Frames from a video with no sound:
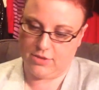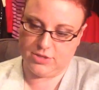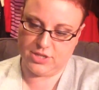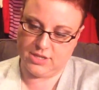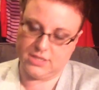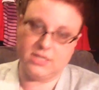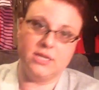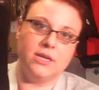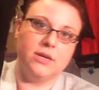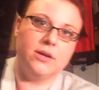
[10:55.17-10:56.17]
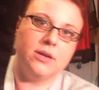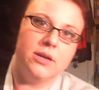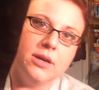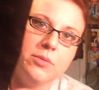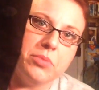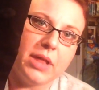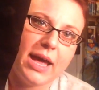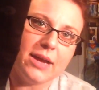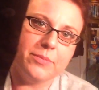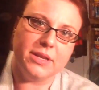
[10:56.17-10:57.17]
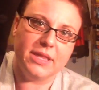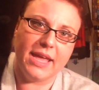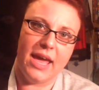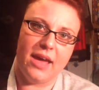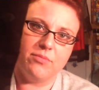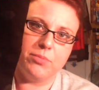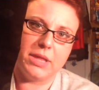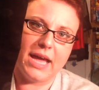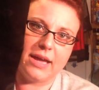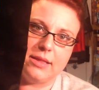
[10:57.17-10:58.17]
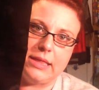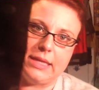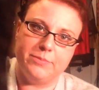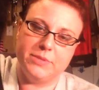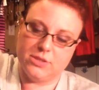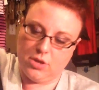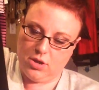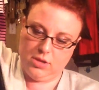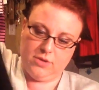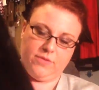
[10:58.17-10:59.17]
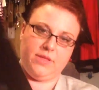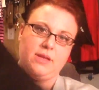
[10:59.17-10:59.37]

are just black, but they have black lips all over